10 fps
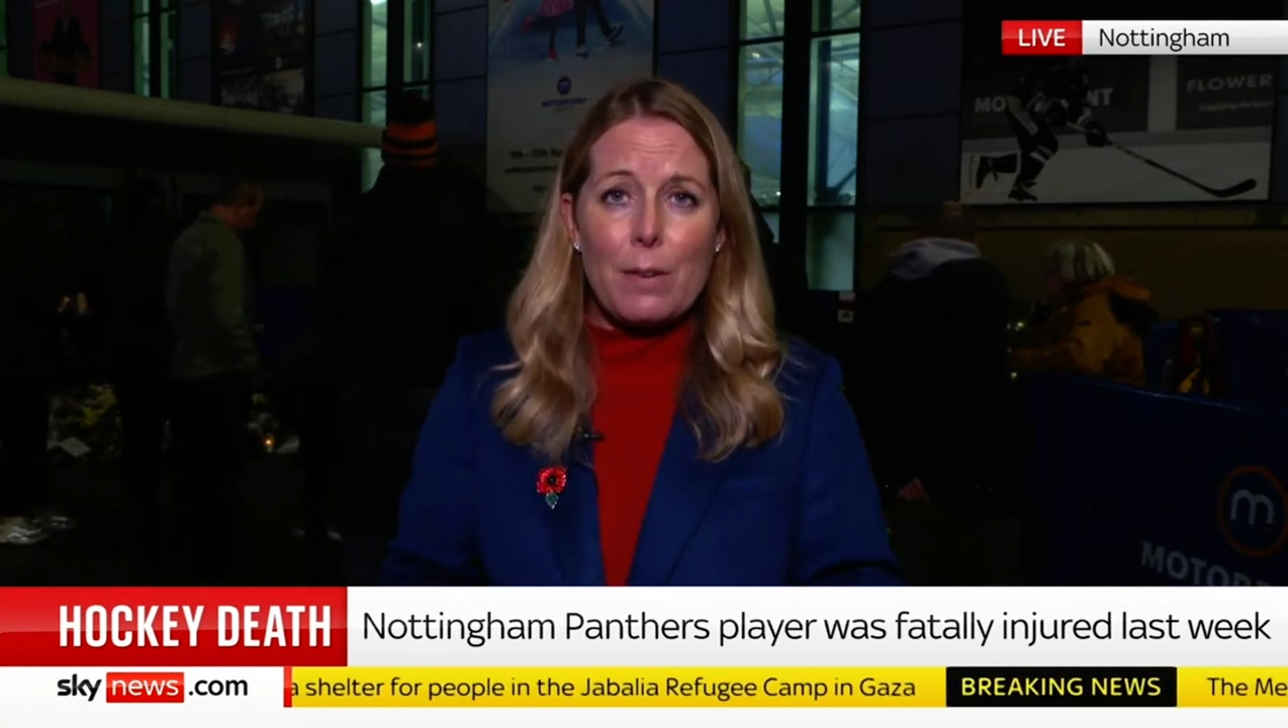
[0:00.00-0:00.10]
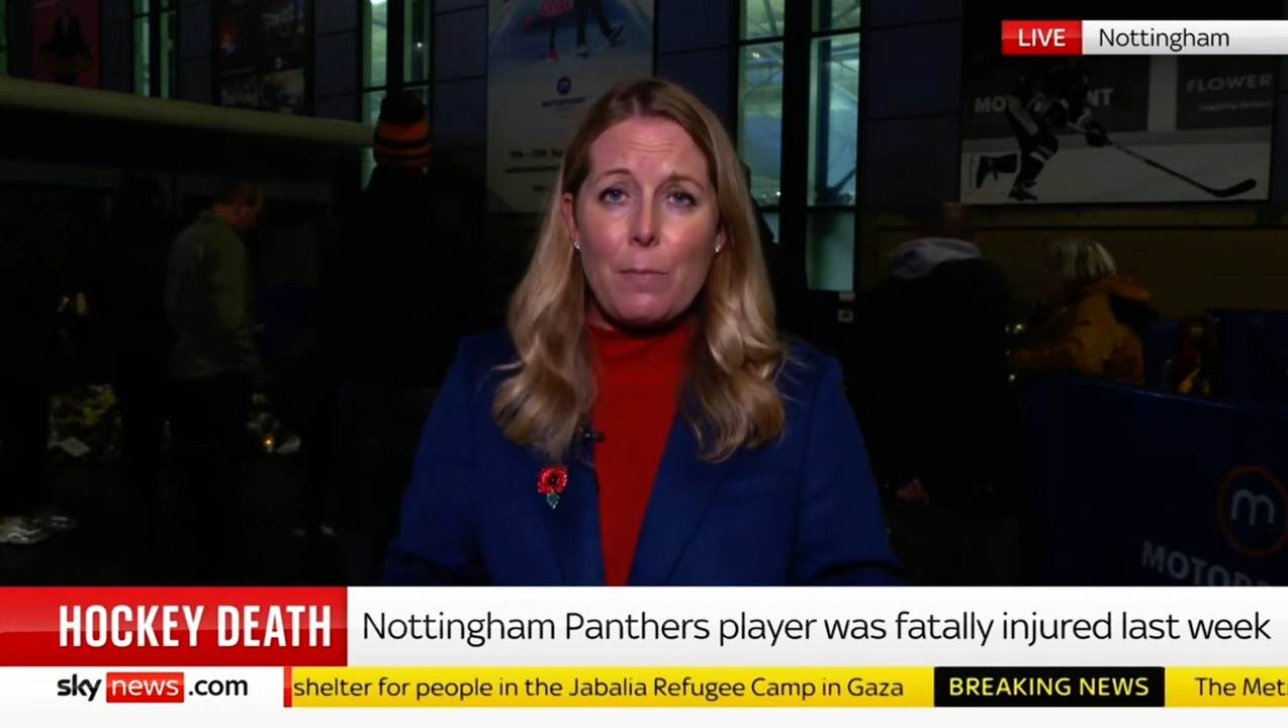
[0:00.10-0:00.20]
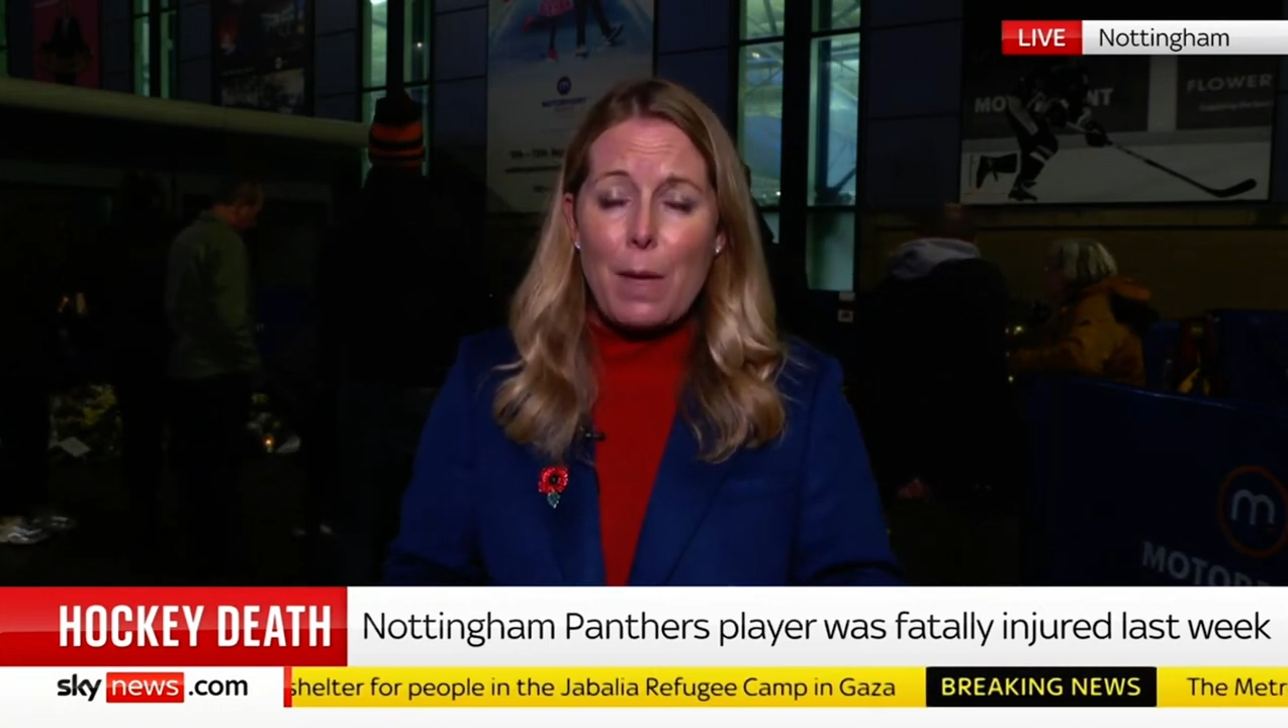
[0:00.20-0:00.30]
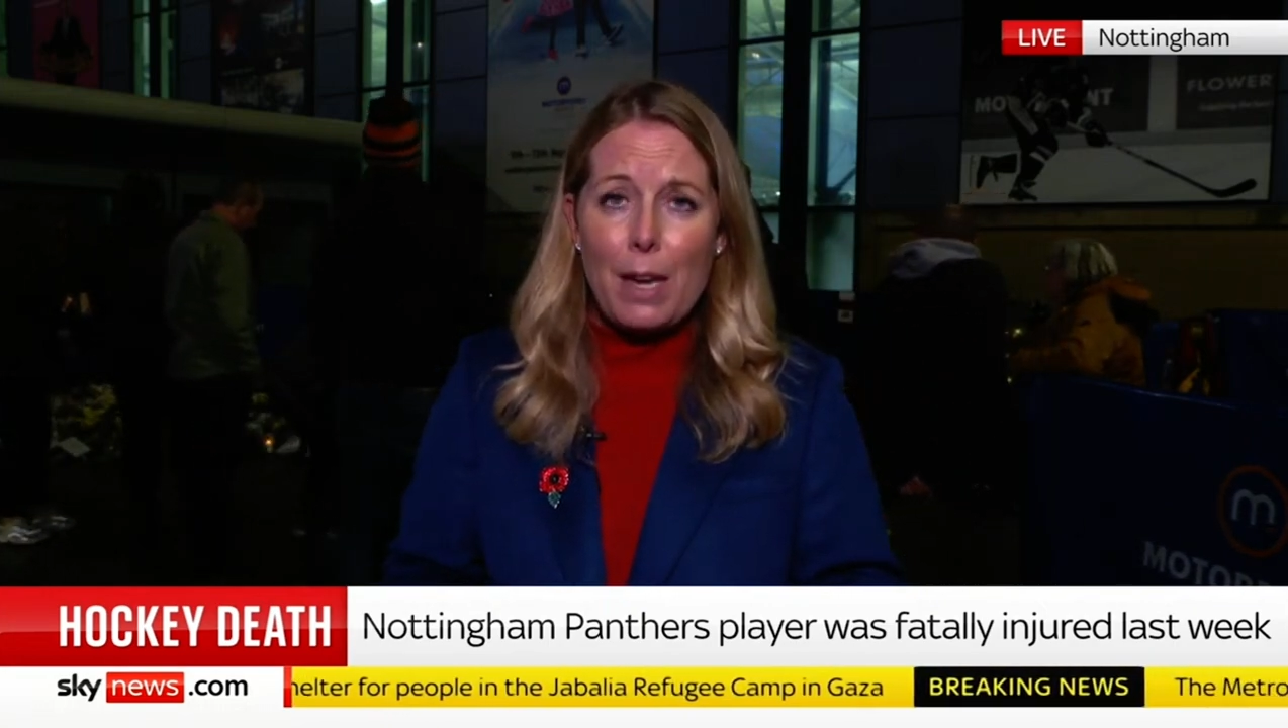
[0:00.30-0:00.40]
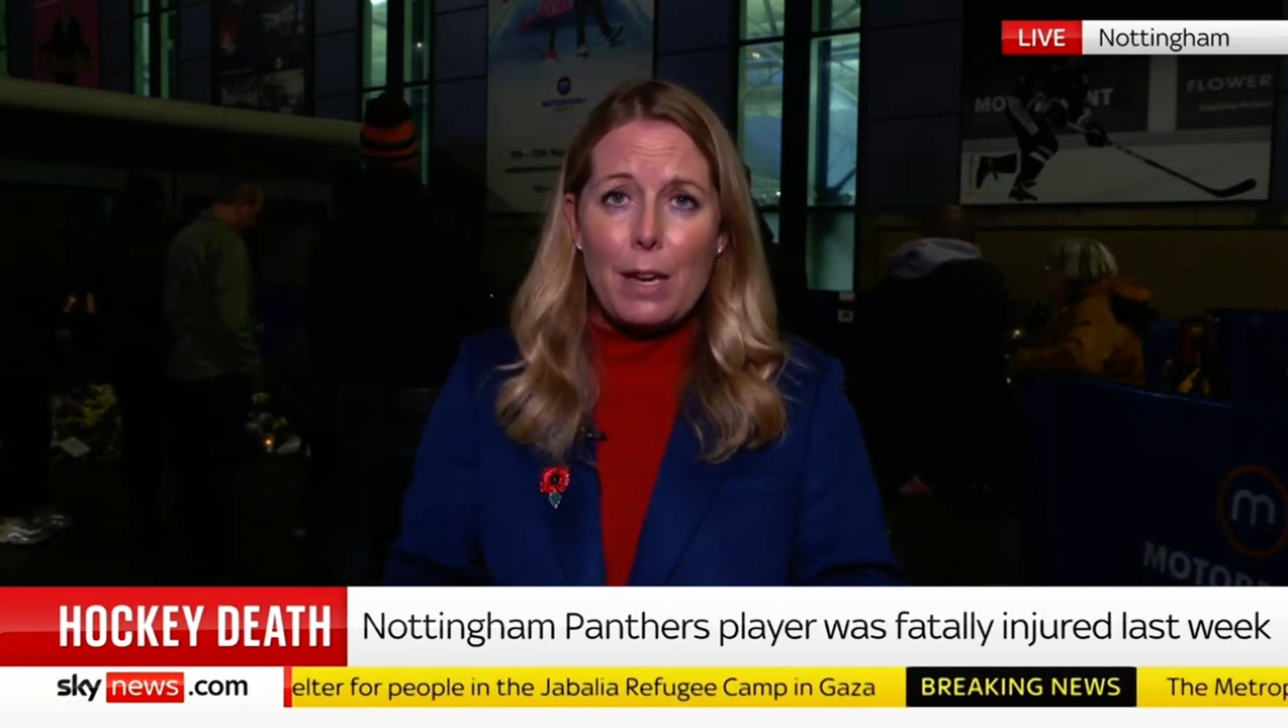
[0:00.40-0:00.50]

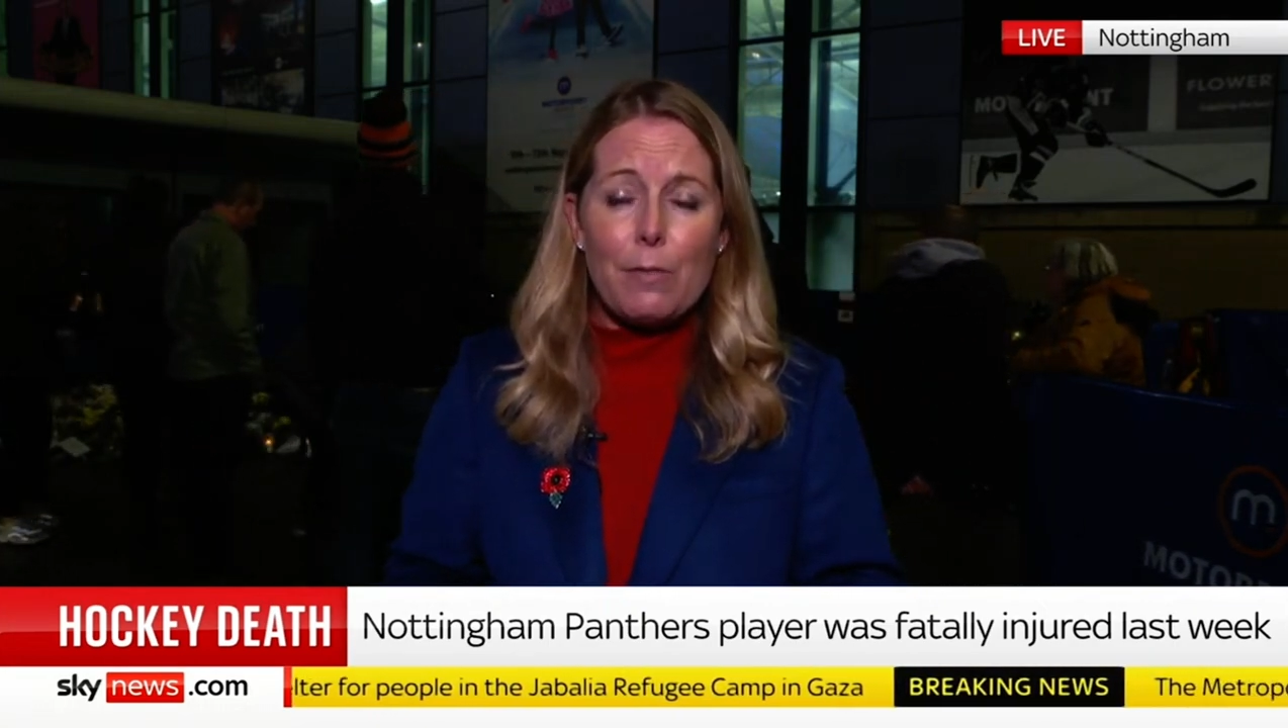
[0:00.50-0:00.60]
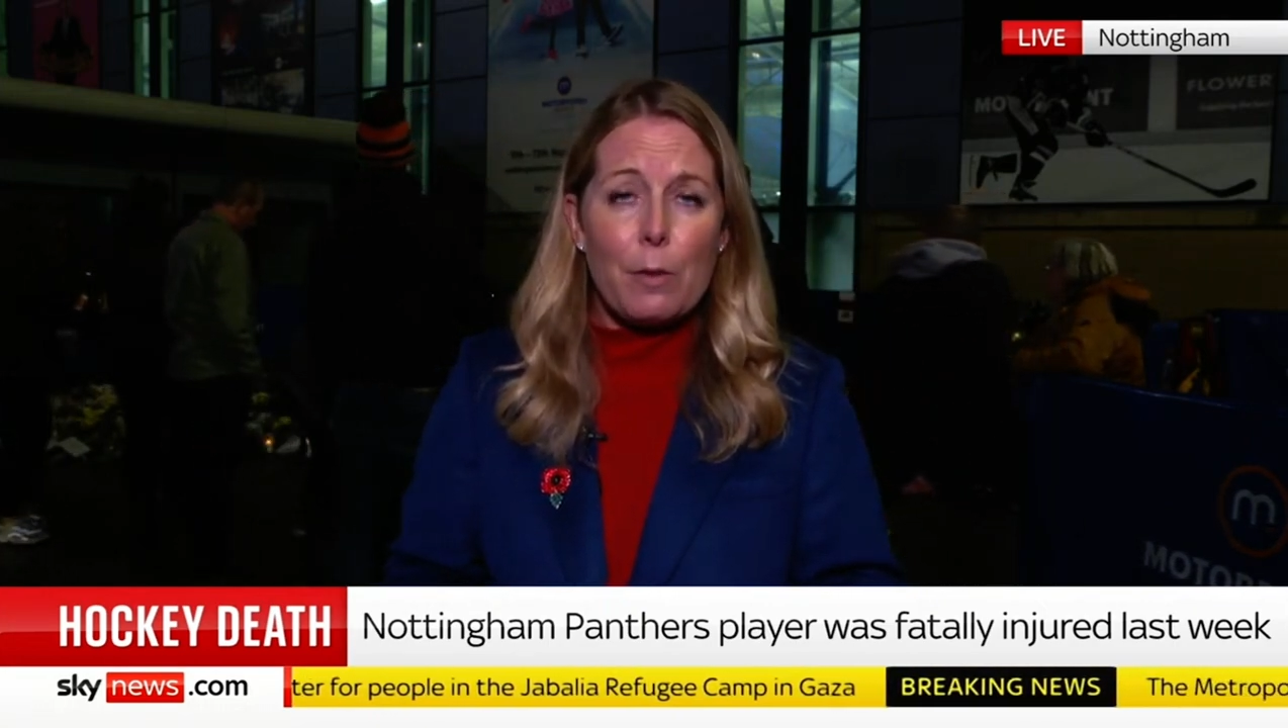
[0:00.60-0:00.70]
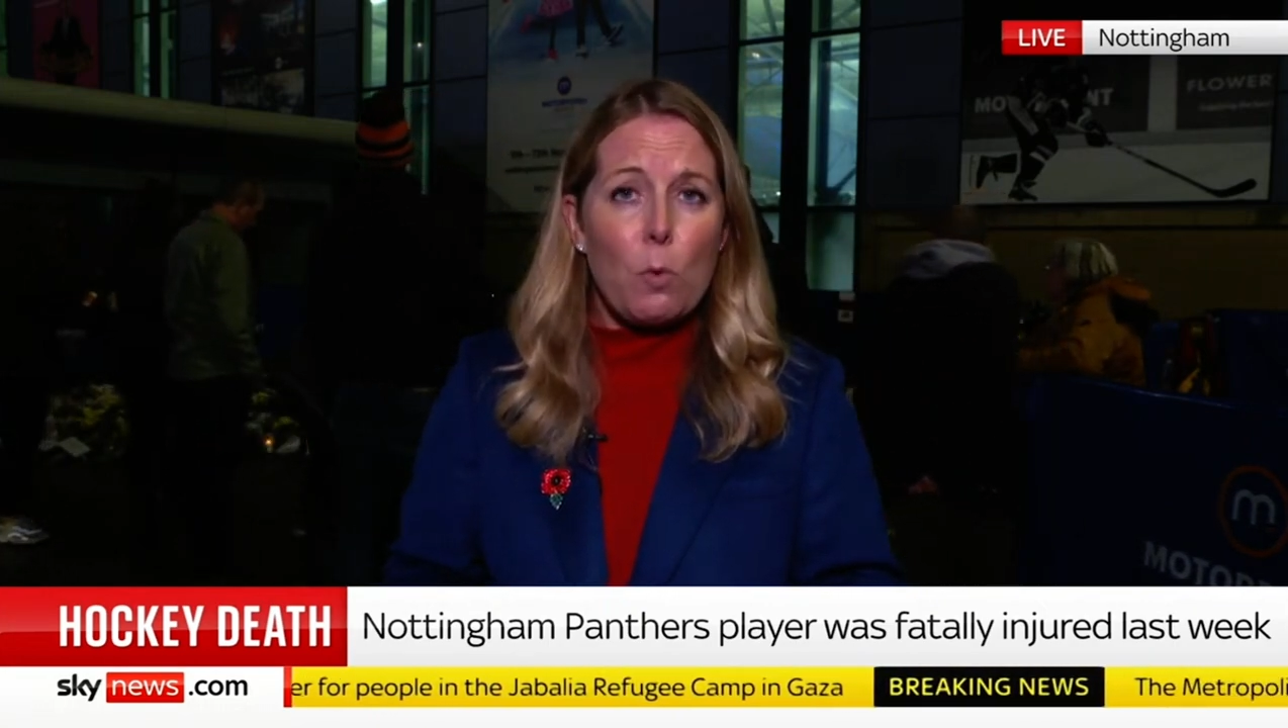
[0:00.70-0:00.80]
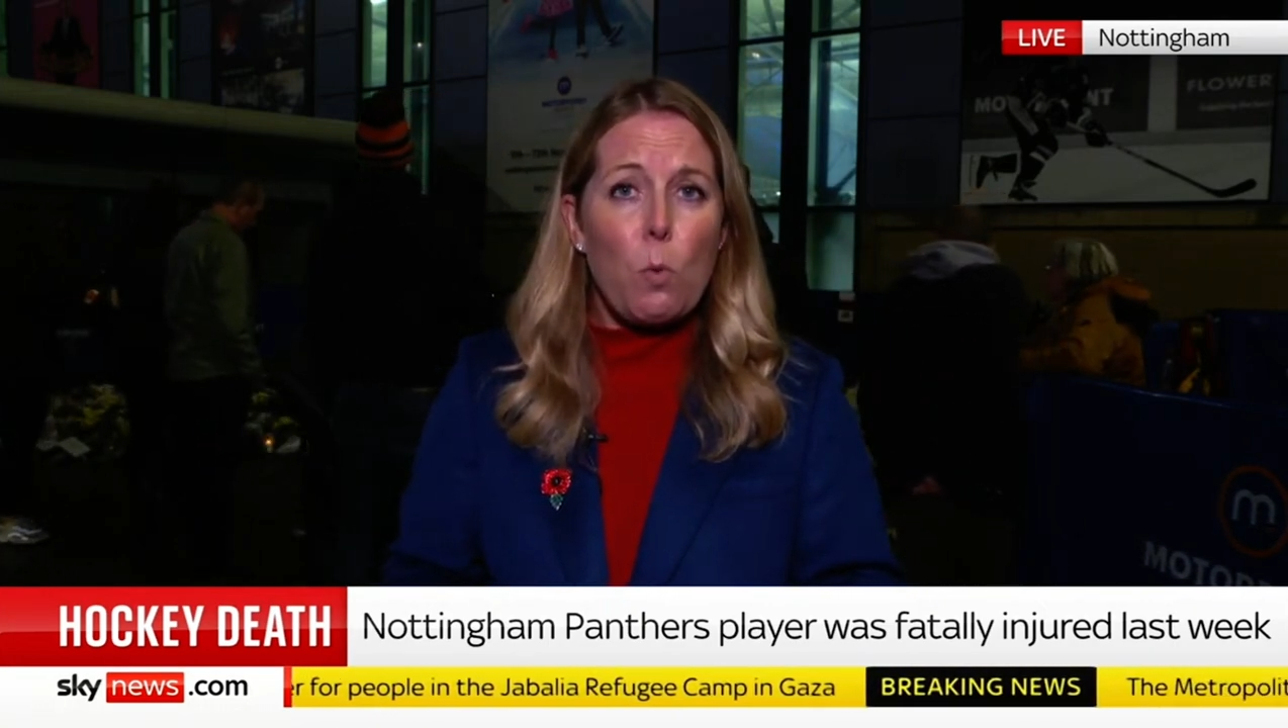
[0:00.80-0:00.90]
and many of them